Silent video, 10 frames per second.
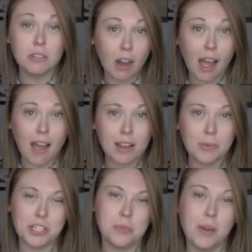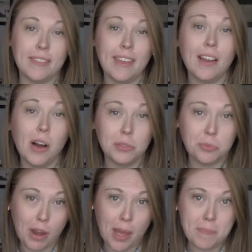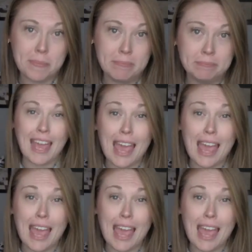Grog, which is what they called rum,